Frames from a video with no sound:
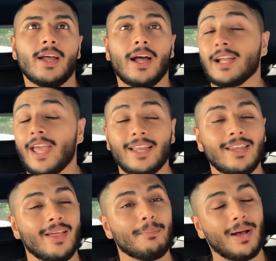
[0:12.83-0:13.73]

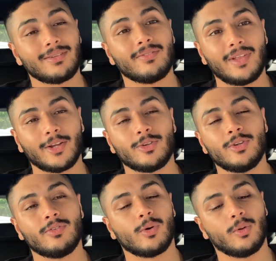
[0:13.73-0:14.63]
again, massive thank
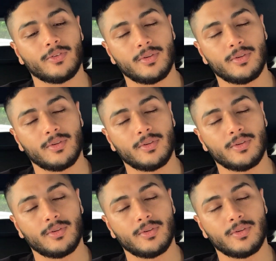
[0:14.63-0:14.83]
you for all the